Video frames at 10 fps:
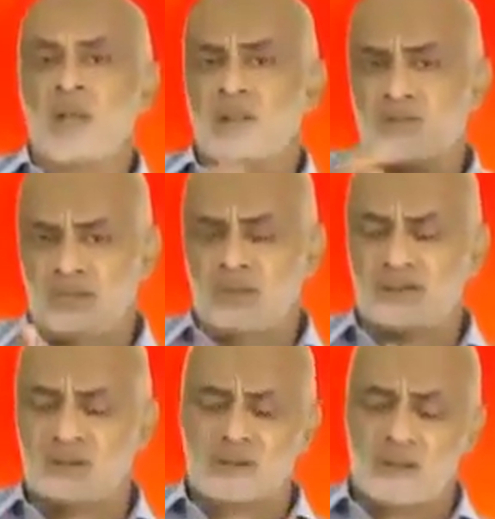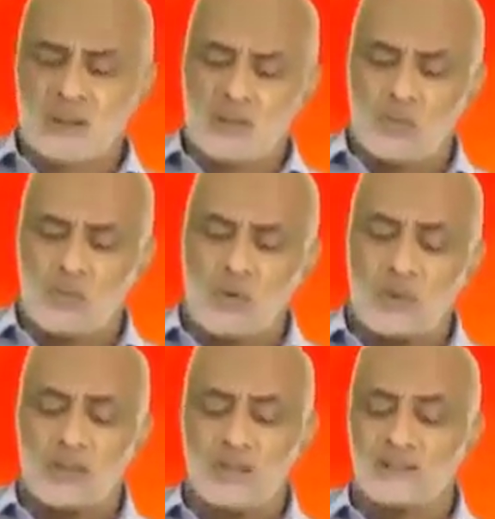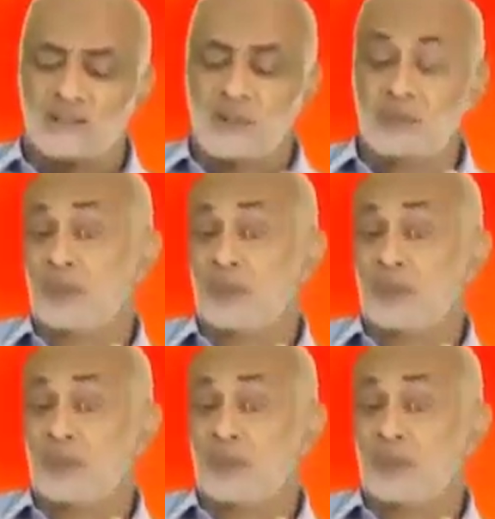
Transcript: The first word is